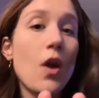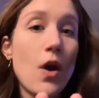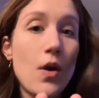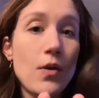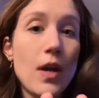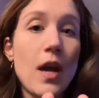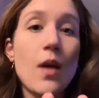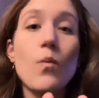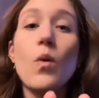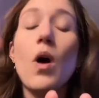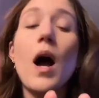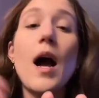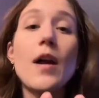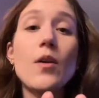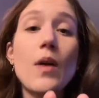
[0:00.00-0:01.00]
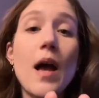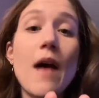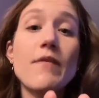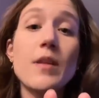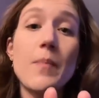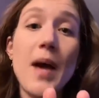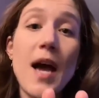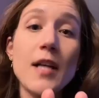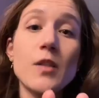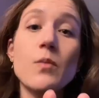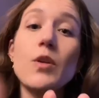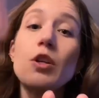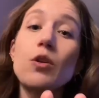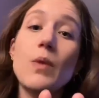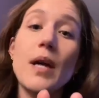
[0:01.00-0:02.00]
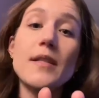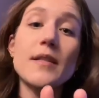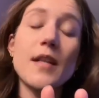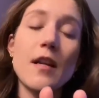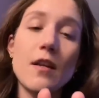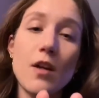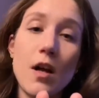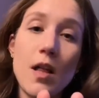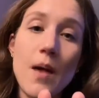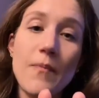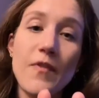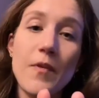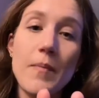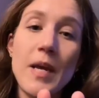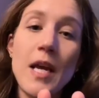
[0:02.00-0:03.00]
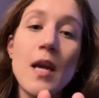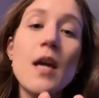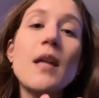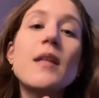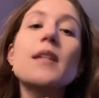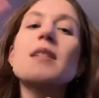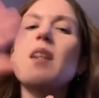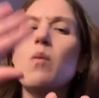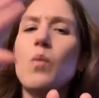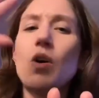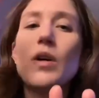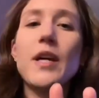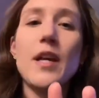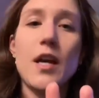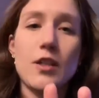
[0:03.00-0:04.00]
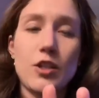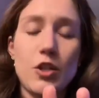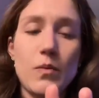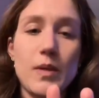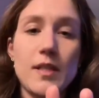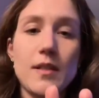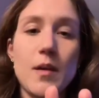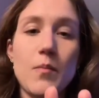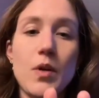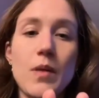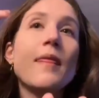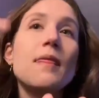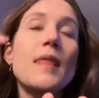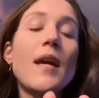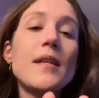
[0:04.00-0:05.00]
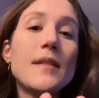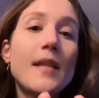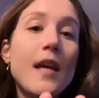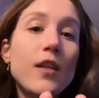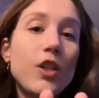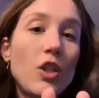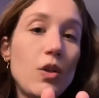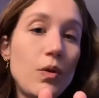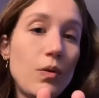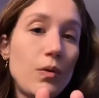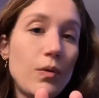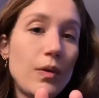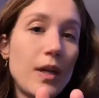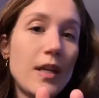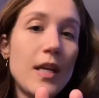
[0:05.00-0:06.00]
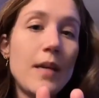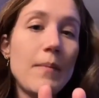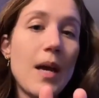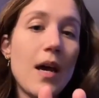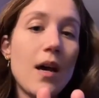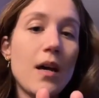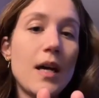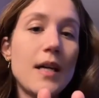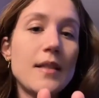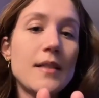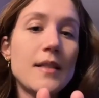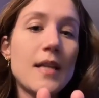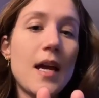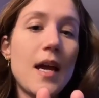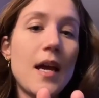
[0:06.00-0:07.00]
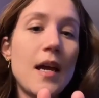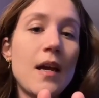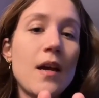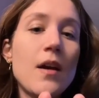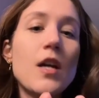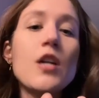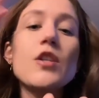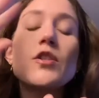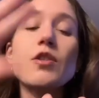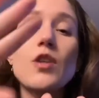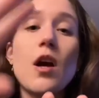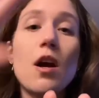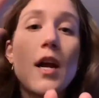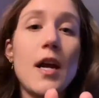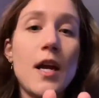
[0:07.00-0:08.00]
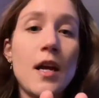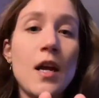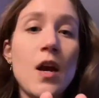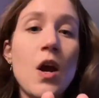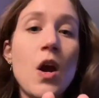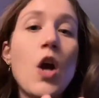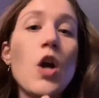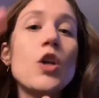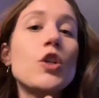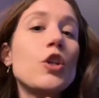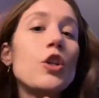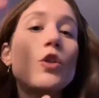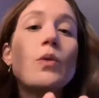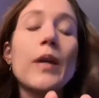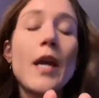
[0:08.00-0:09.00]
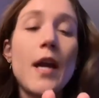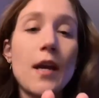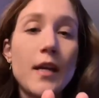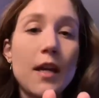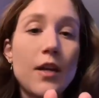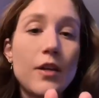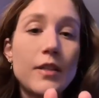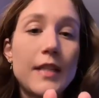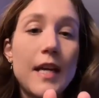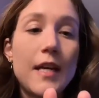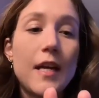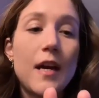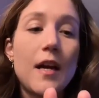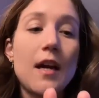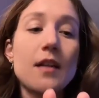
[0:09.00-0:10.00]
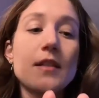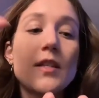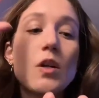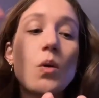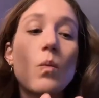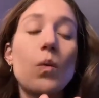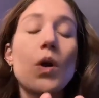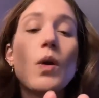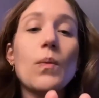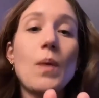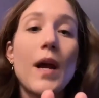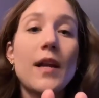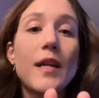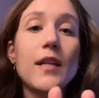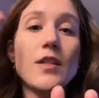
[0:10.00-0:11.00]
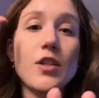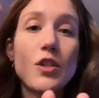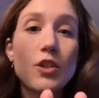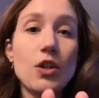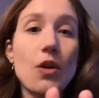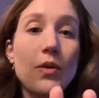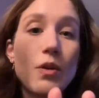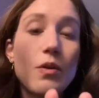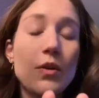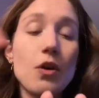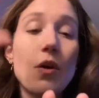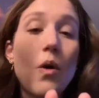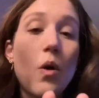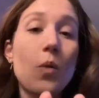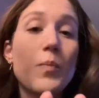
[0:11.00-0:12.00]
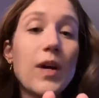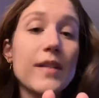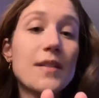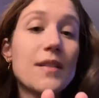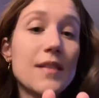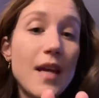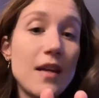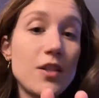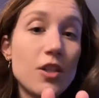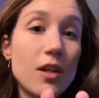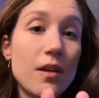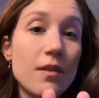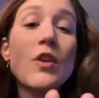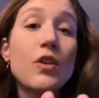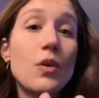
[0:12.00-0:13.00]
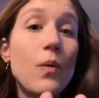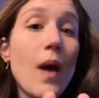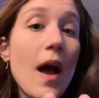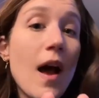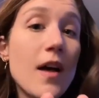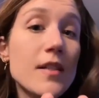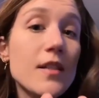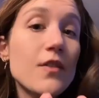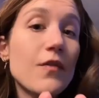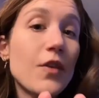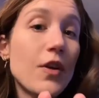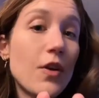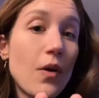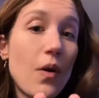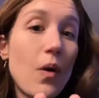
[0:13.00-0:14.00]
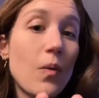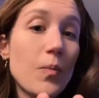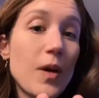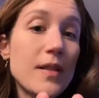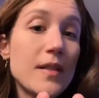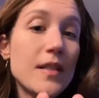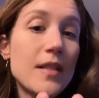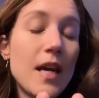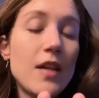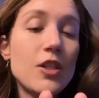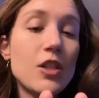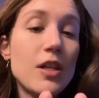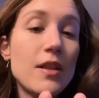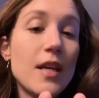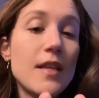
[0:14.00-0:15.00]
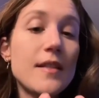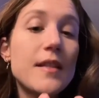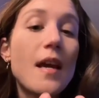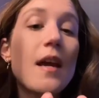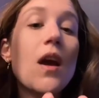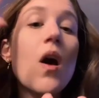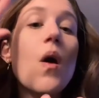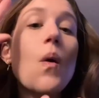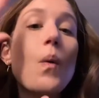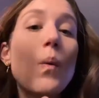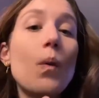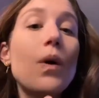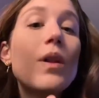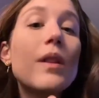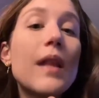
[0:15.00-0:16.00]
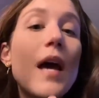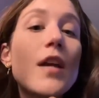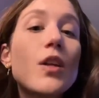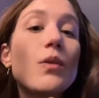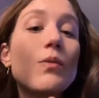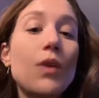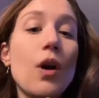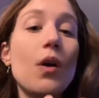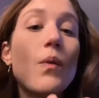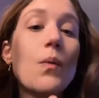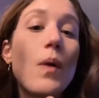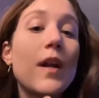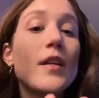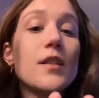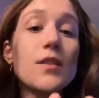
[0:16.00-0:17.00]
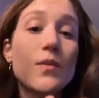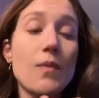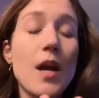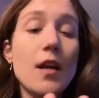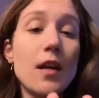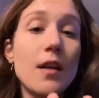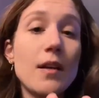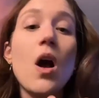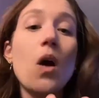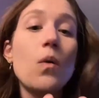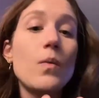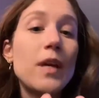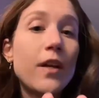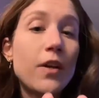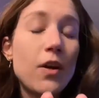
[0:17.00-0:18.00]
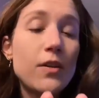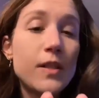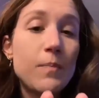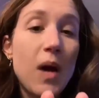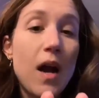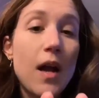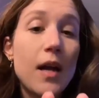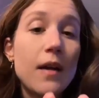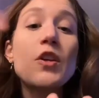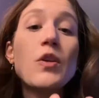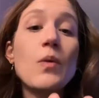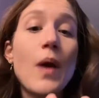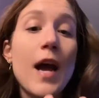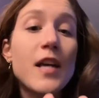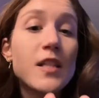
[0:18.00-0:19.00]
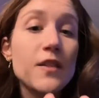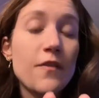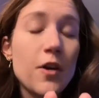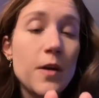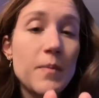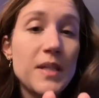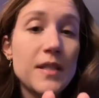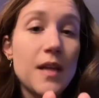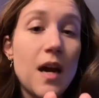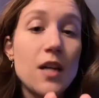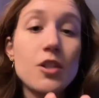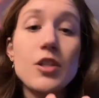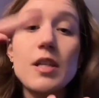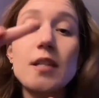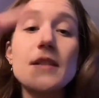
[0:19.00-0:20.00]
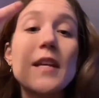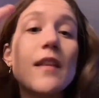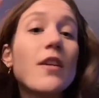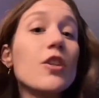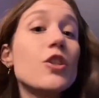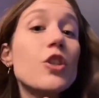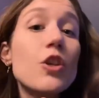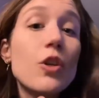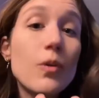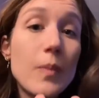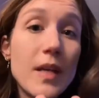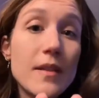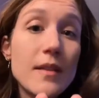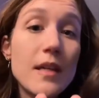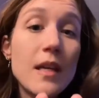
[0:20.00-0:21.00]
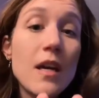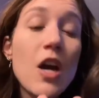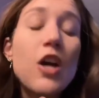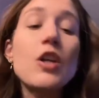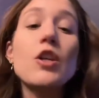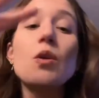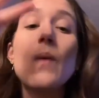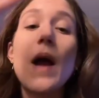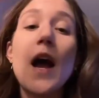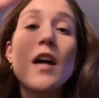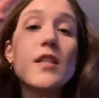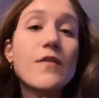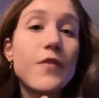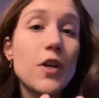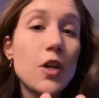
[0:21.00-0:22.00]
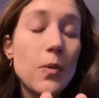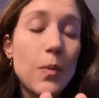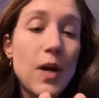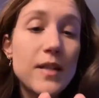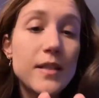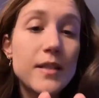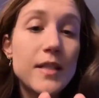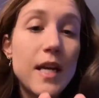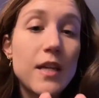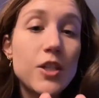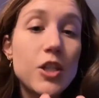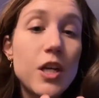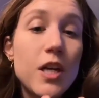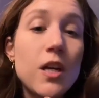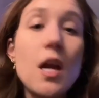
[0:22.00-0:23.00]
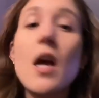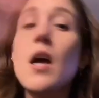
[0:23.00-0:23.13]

Okay, well, I don't have the password. You guys set it all up for me. They say, we'll connect you with someone. They send you an email and say, sorry, you can't get your data until we're ready to show you your whole presentation. You ask for your whole presentation. They say, we'll let you know when it's ready. A week goes by. You ask for a massage. They say they're too busy. You ask for your presentation.